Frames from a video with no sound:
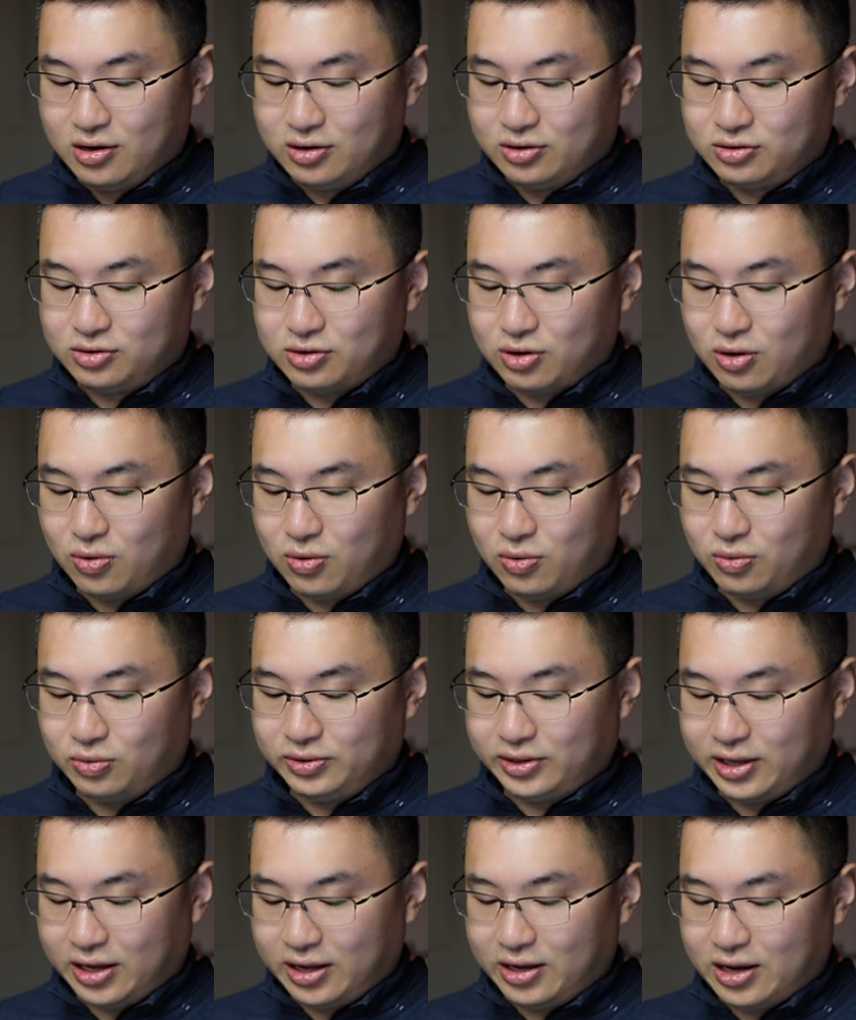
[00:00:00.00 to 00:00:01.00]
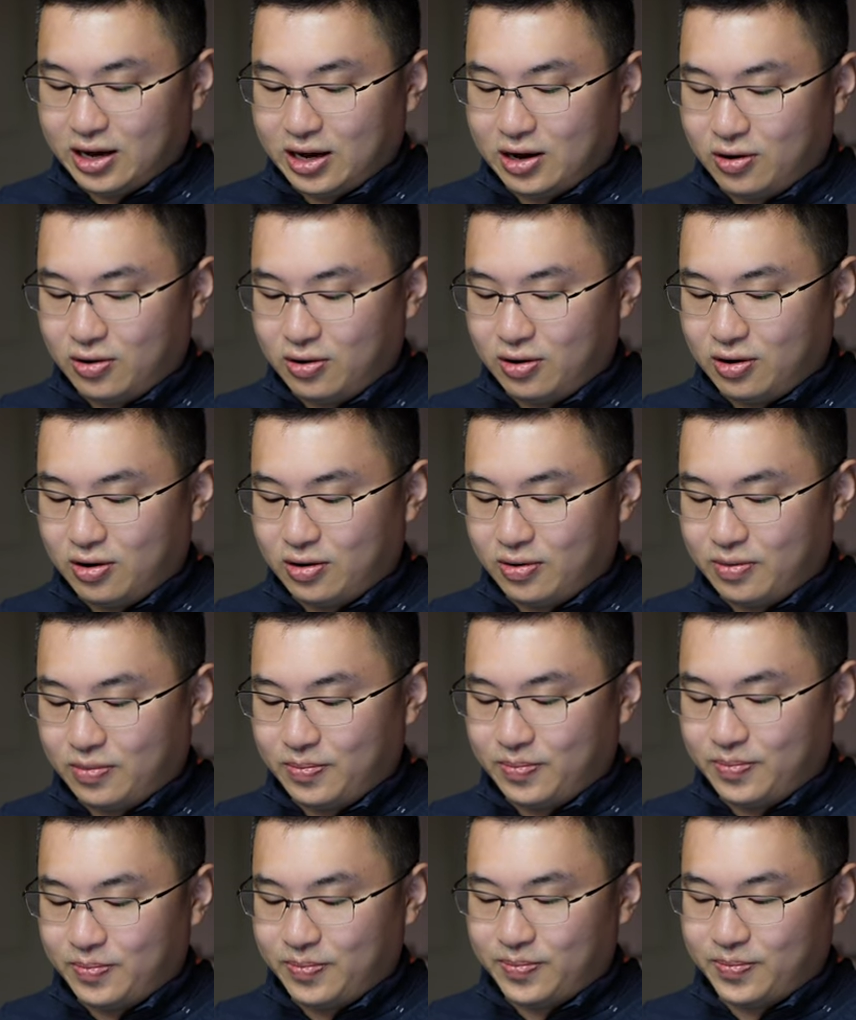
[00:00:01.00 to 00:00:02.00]
So they are
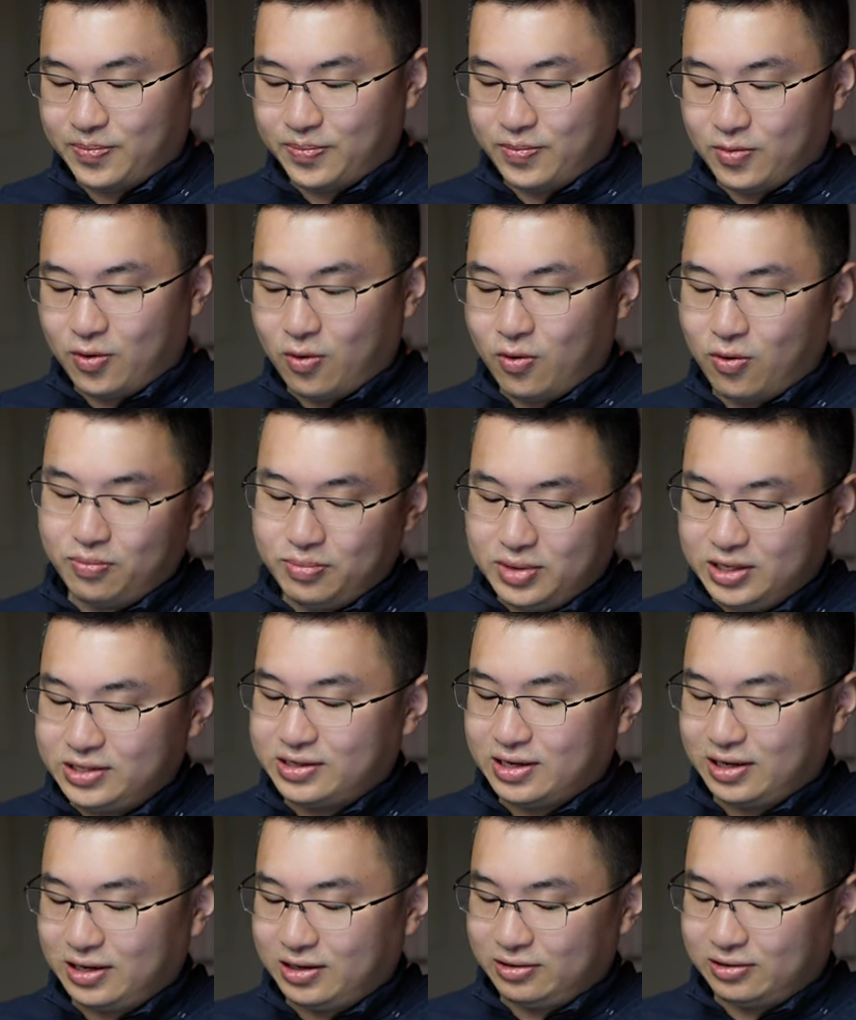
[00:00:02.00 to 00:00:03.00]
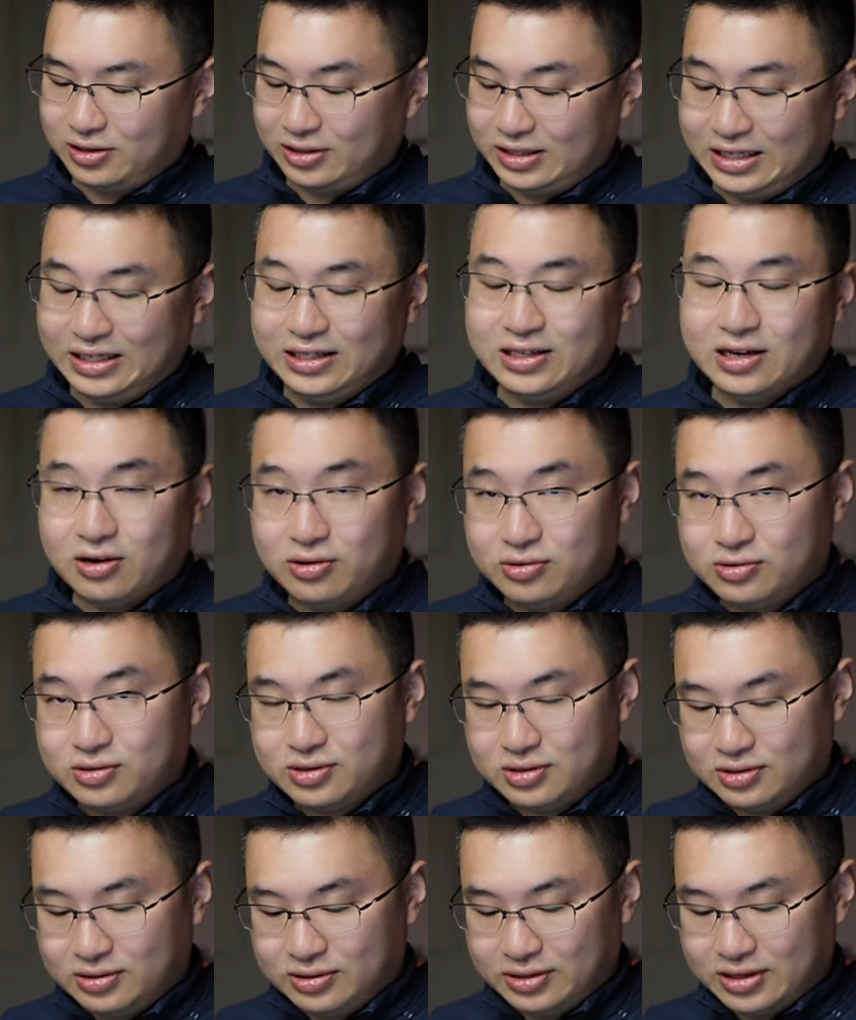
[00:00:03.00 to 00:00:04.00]
all missing the
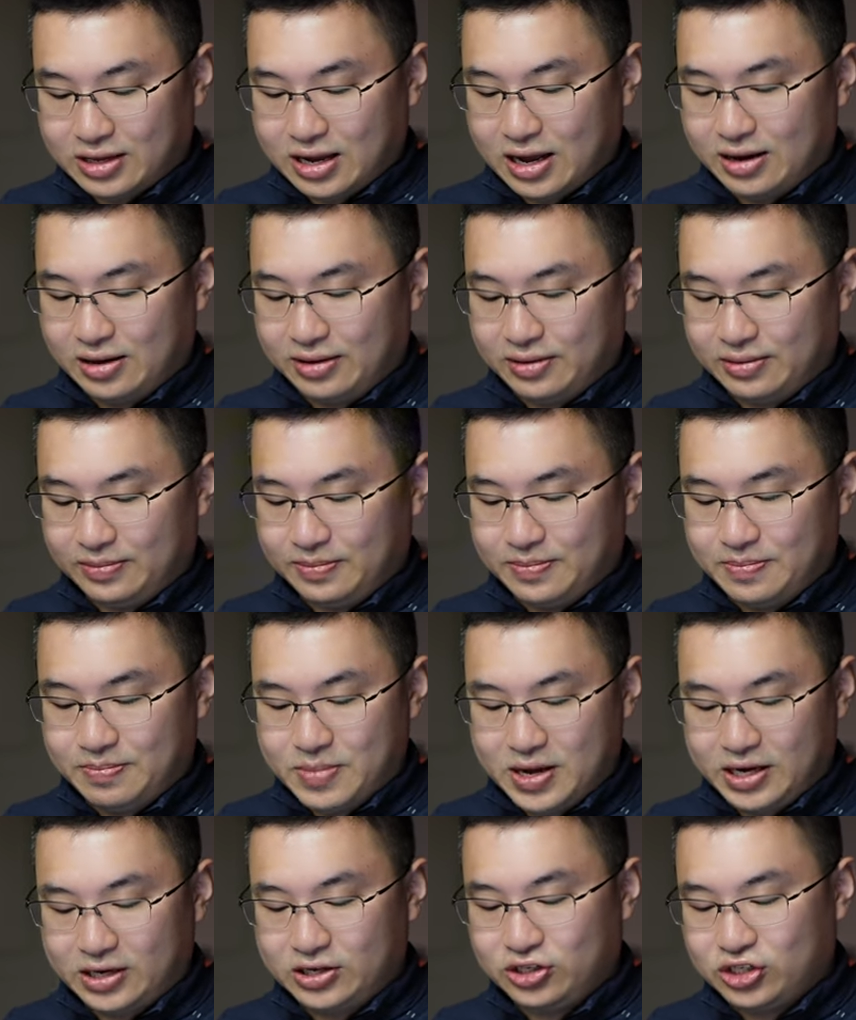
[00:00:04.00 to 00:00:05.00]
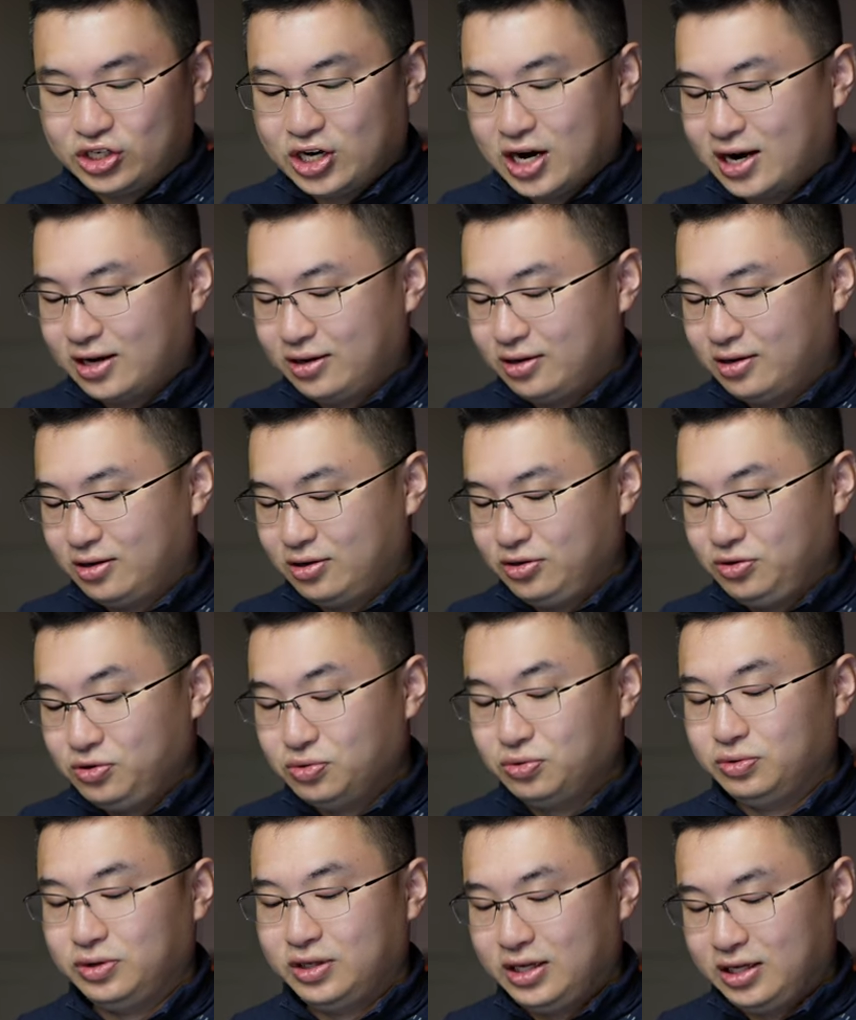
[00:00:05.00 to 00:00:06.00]
details that make China
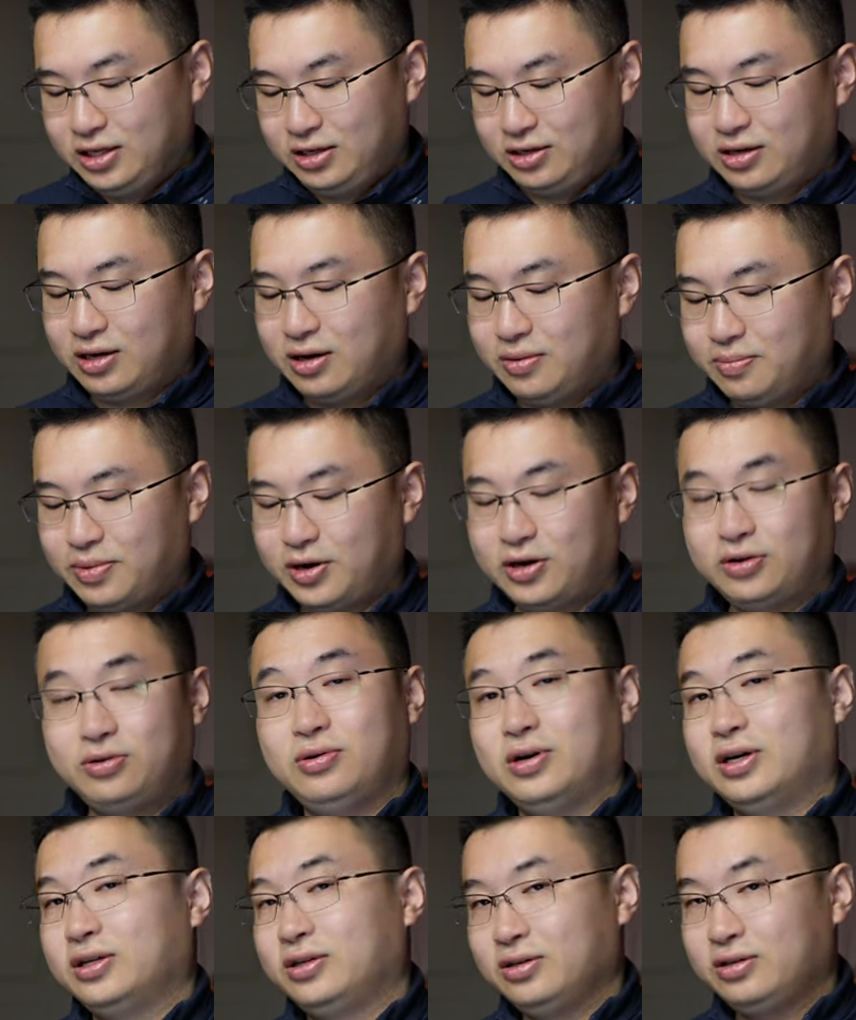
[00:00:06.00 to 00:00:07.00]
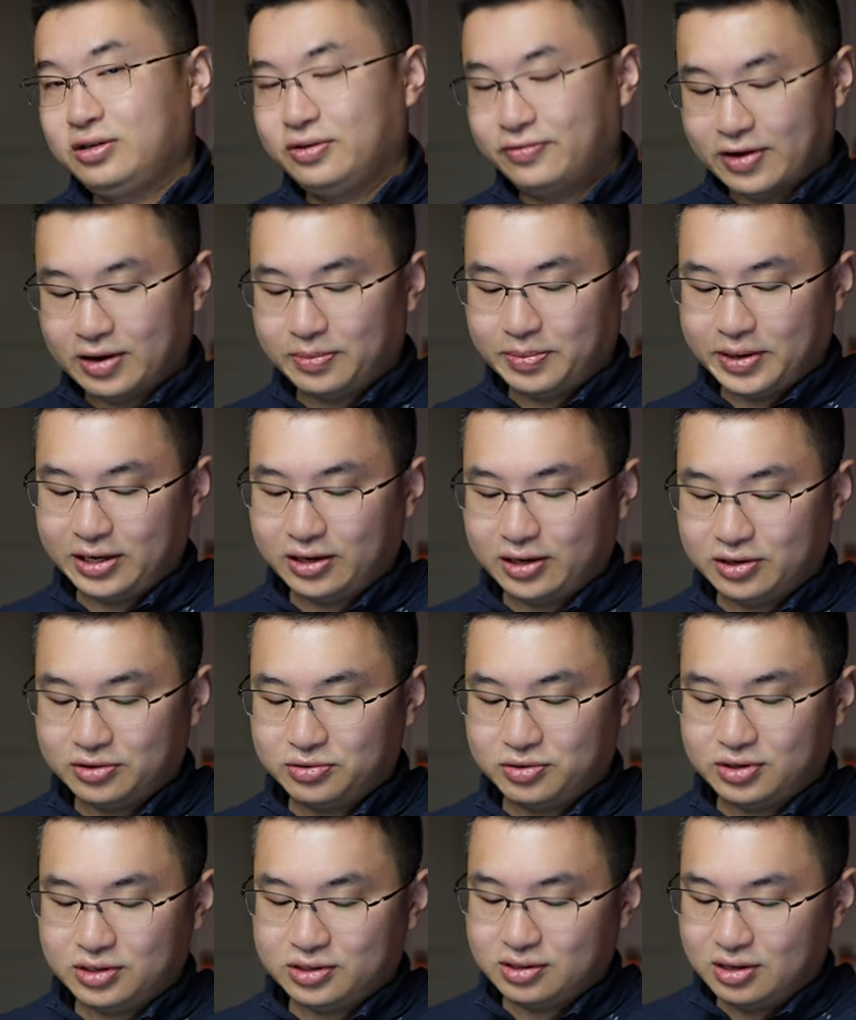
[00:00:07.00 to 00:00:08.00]
unique compared to other developing
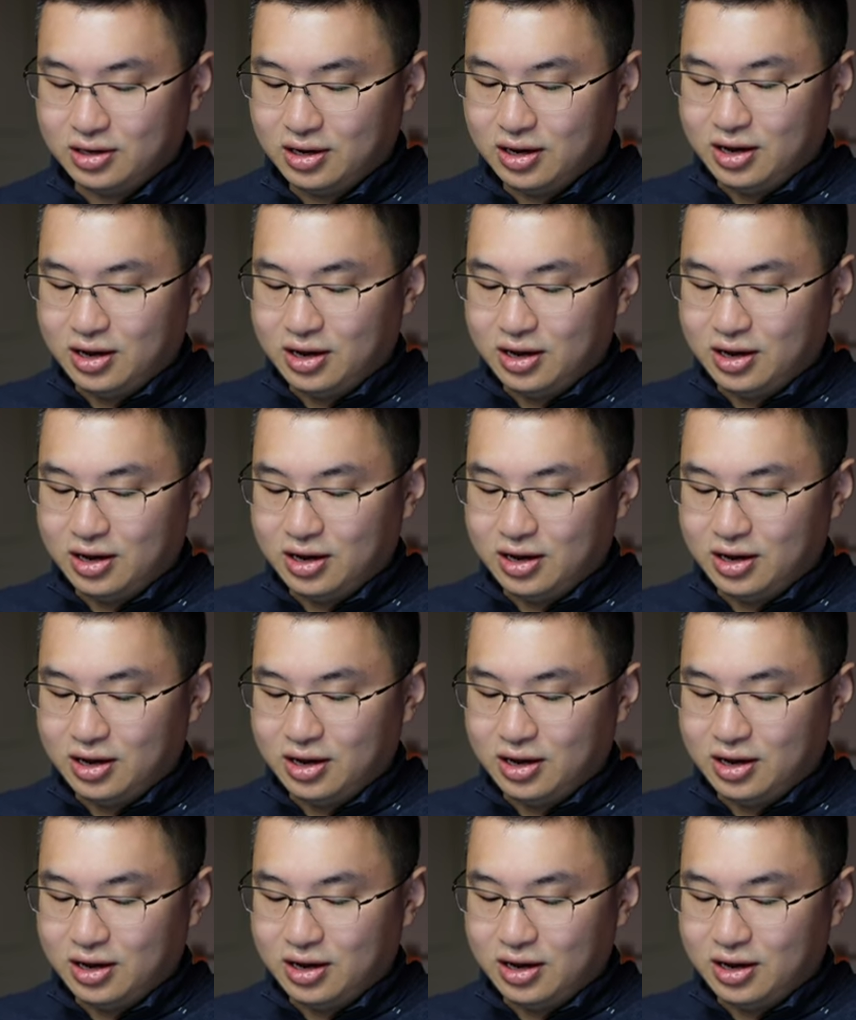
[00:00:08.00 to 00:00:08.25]
countries.